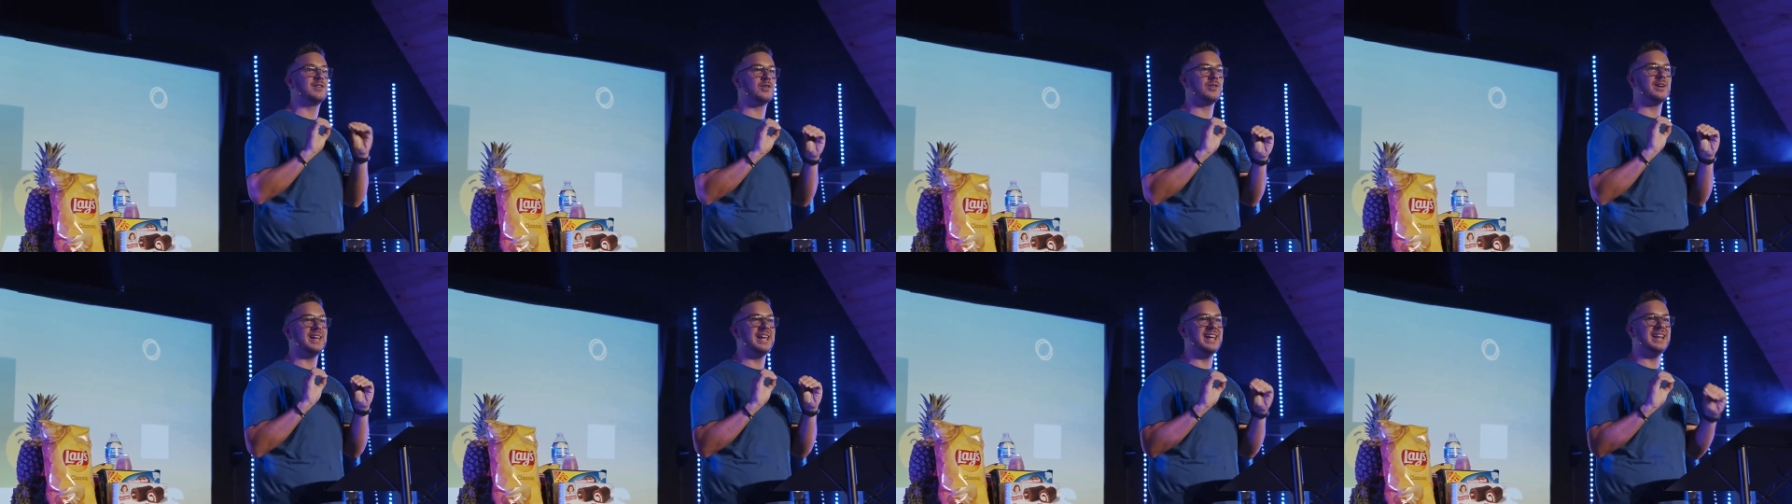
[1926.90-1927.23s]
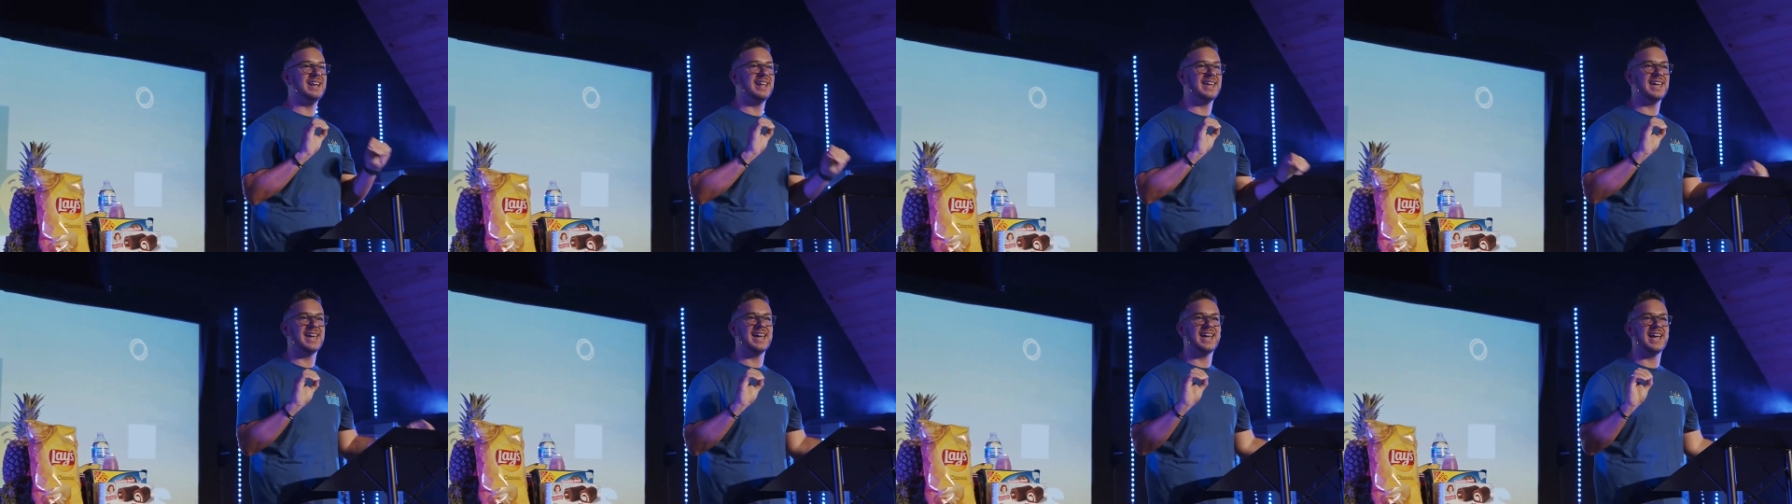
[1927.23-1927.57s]
you're
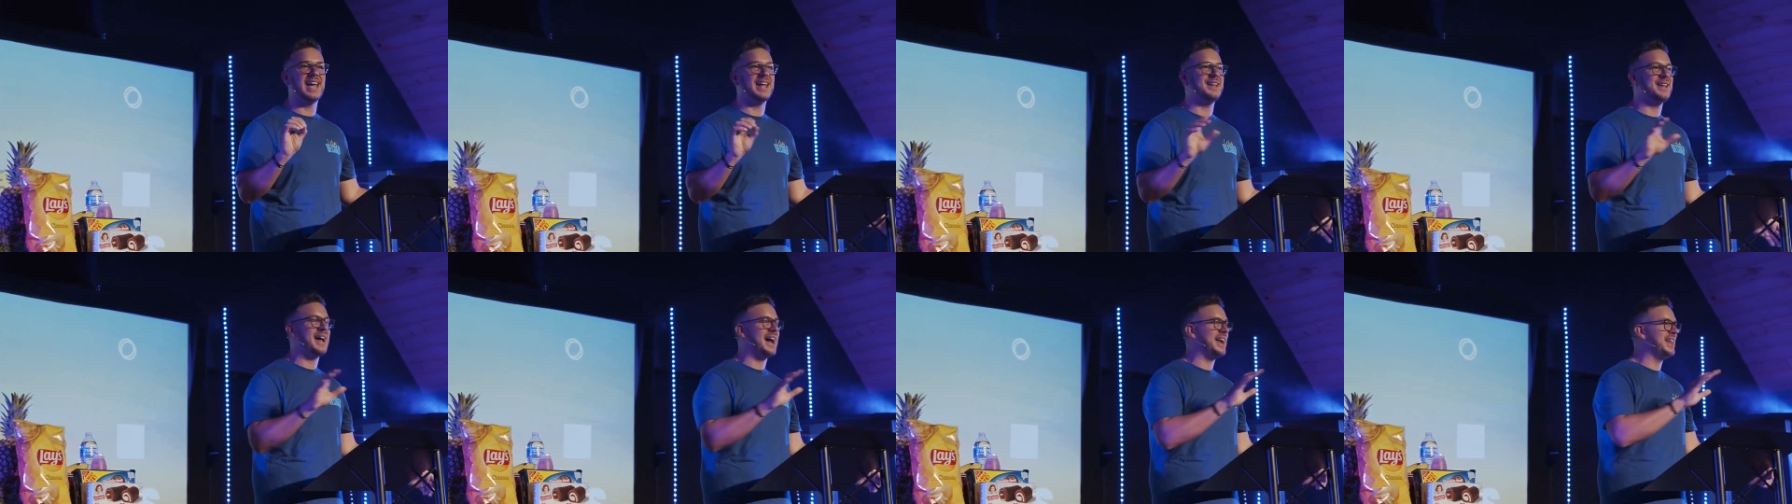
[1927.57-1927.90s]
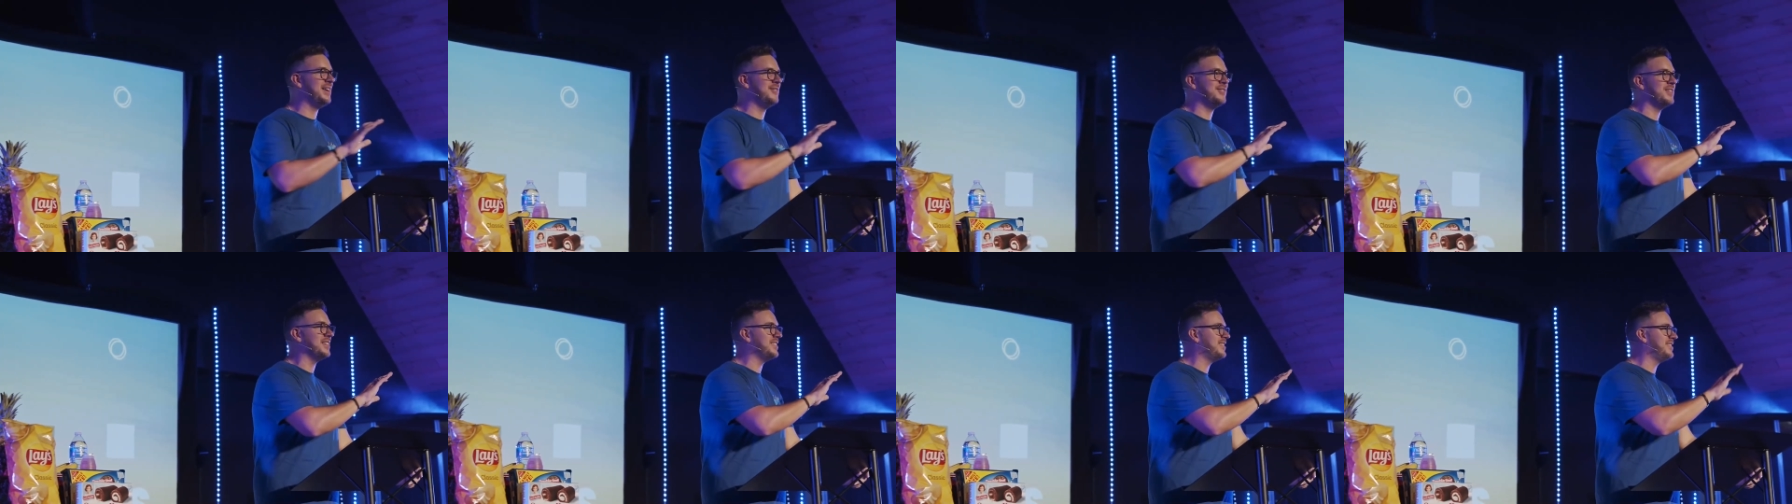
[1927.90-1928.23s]
eating it and not
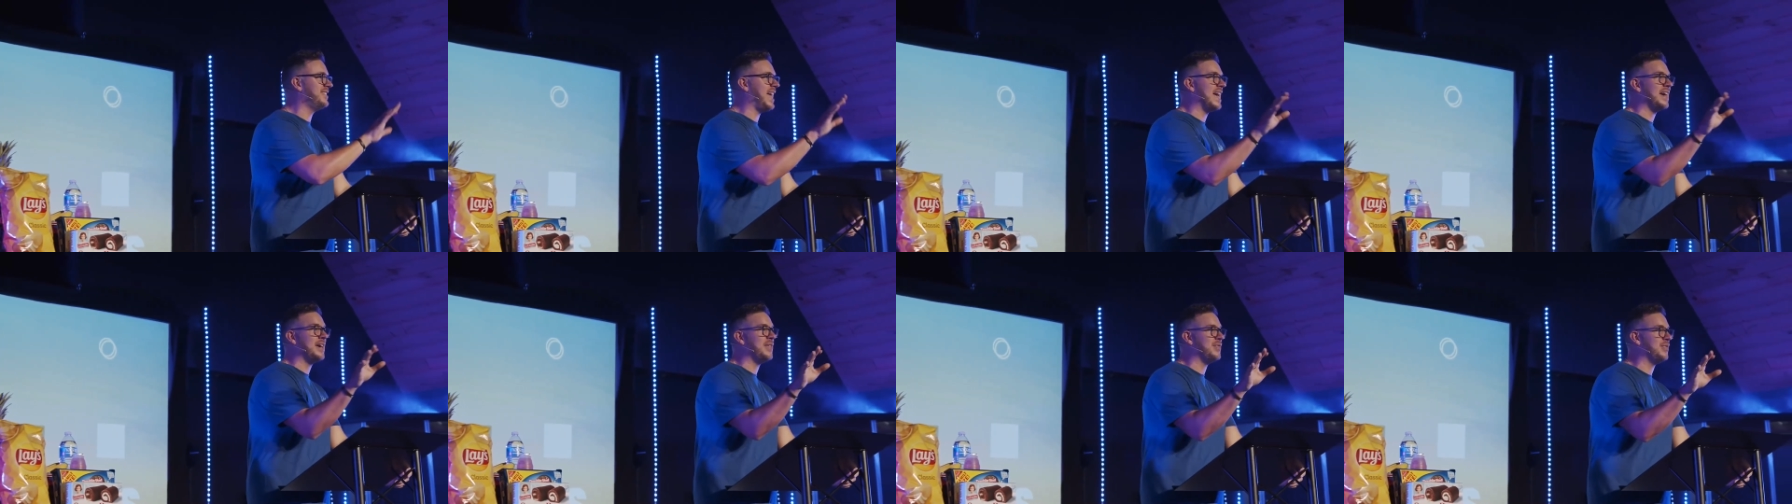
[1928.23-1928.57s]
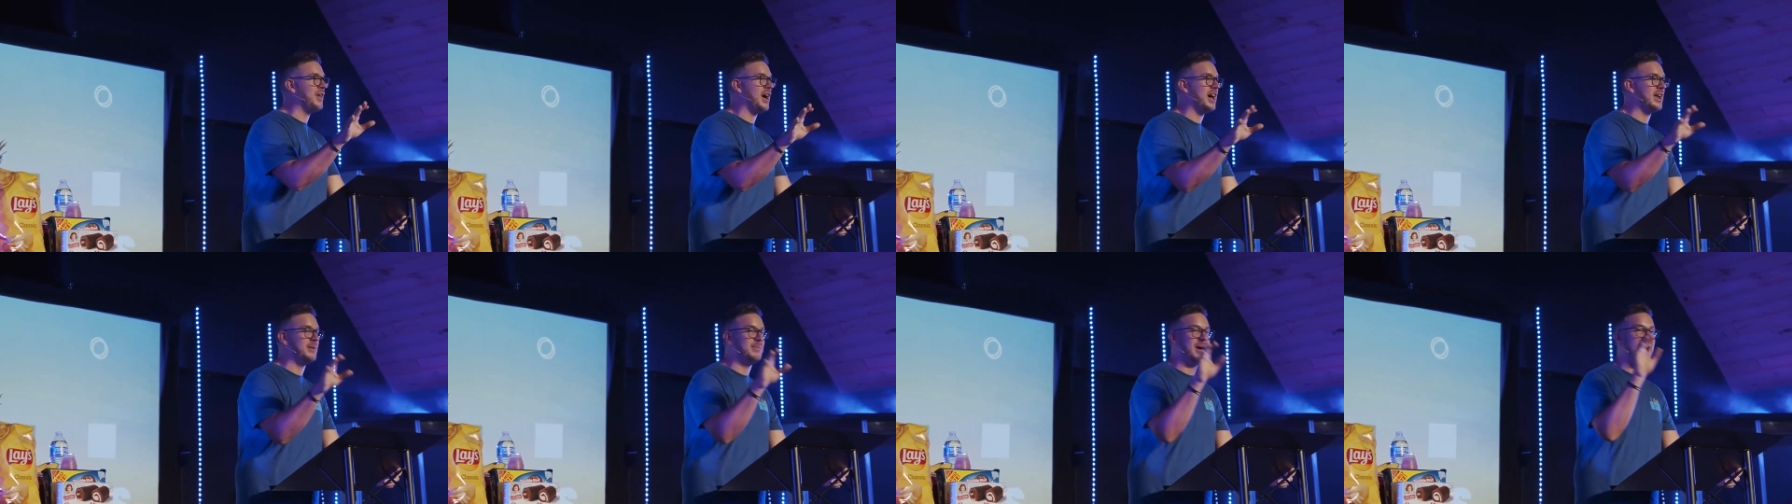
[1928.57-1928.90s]
even a second
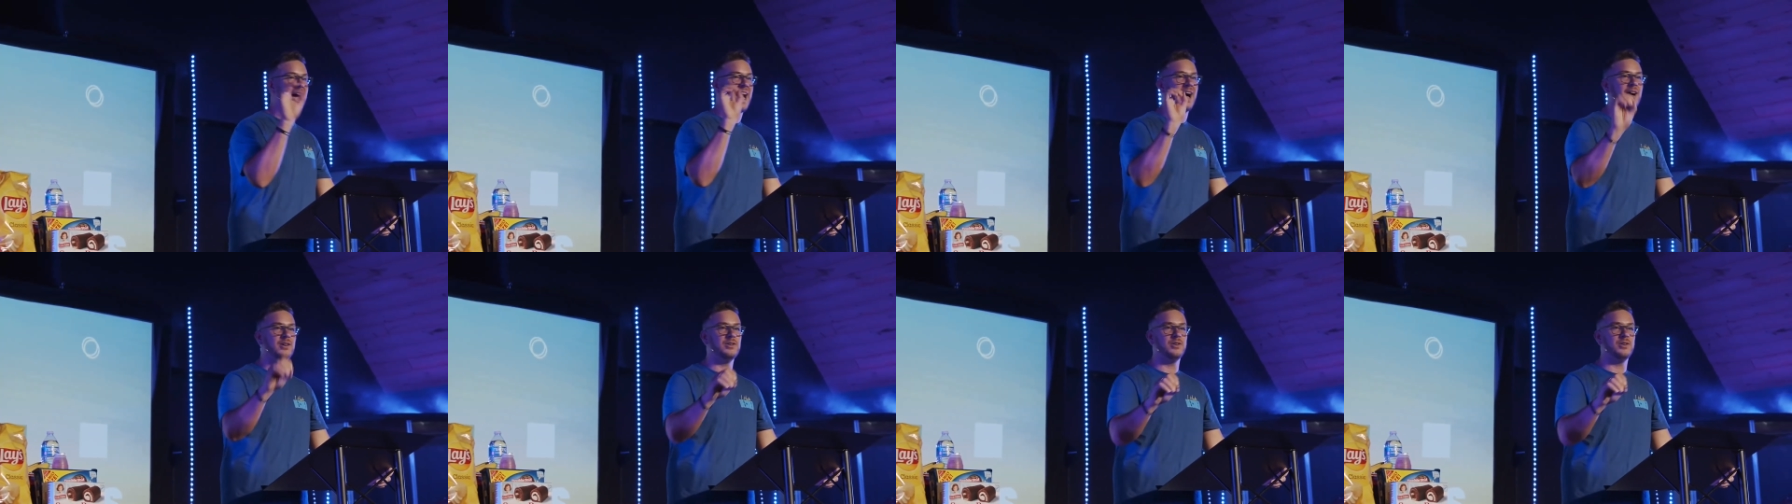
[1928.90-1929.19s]
thought about how